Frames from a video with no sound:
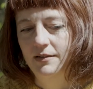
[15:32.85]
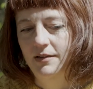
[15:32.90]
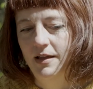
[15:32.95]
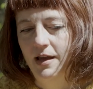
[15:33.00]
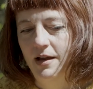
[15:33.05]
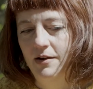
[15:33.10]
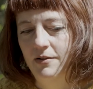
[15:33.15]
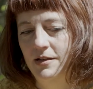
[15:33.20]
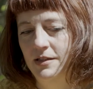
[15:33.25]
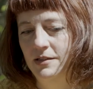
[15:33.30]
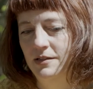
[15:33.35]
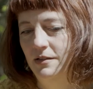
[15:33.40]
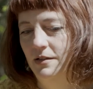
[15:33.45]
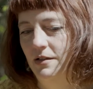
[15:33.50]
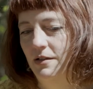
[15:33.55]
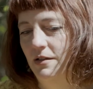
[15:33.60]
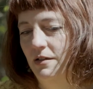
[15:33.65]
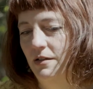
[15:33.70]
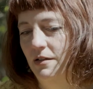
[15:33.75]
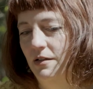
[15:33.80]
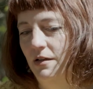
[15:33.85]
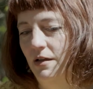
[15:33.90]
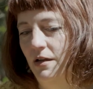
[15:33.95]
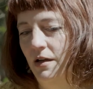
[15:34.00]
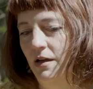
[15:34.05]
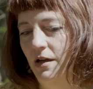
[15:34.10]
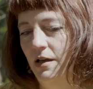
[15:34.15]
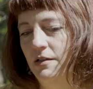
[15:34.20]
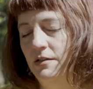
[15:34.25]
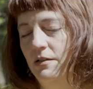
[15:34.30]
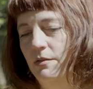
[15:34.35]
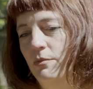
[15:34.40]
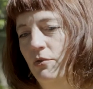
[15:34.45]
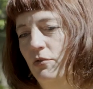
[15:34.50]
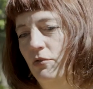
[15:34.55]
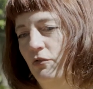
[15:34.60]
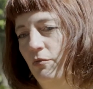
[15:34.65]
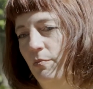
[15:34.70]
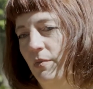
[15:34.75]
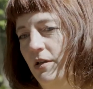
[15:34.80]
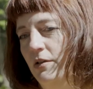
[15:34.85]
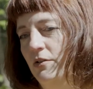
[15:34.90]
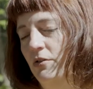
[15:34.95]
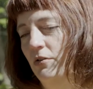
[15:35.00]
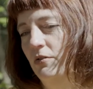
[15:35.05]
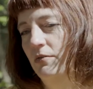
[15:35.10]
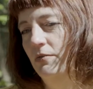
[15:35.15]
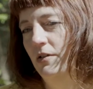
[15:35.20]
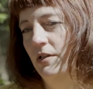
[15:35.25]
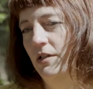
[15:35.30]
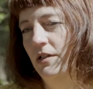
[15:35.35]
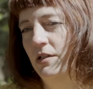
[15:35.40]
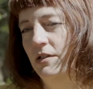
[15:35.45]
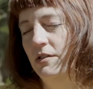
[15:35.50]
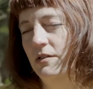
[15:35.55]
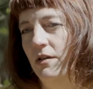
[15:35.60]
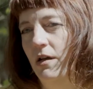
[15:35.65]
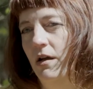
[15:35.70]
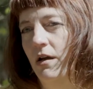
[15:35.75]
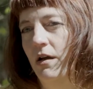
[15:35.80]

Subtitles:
there is a movement towards